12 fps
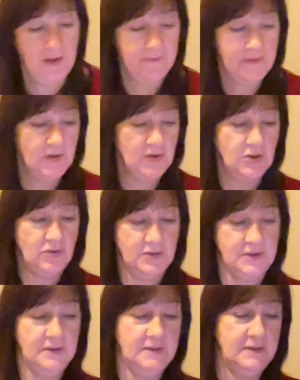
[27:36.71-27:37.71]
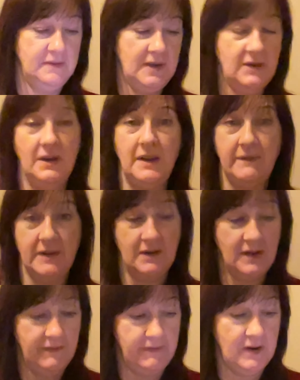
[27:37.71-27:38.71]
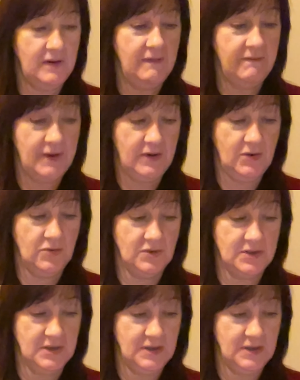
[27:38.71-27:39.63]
Very good. Very, very, very, very good.